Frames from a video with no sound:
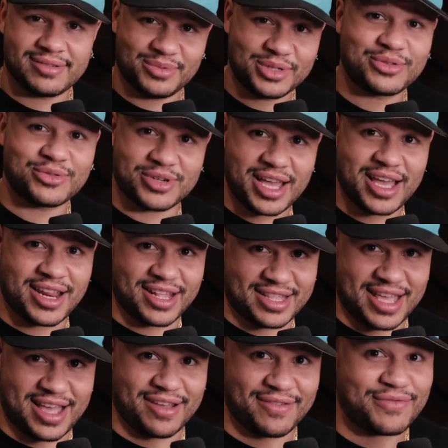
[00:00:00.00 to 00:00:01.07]
We created
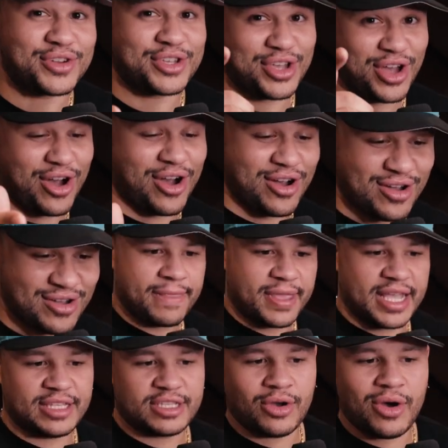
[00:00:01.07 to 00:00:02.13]
that for y'all.
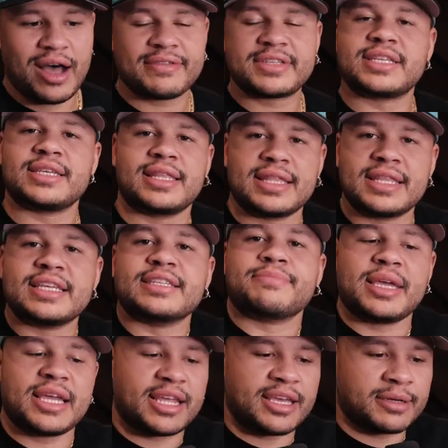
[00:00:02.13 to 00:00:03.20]
And so obviously these
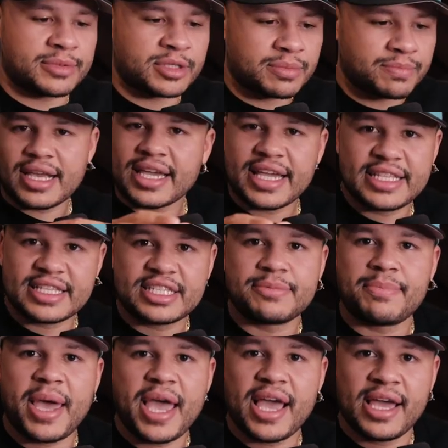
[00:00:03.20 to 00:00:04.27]
mediums can
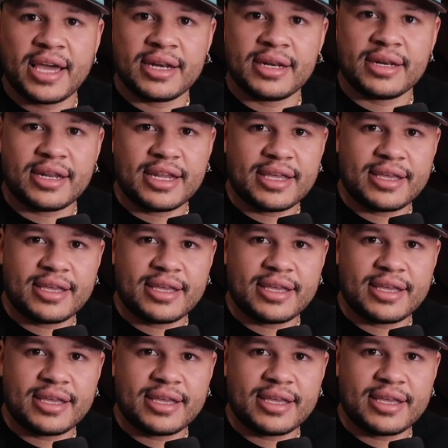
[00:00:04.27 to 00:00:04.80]
span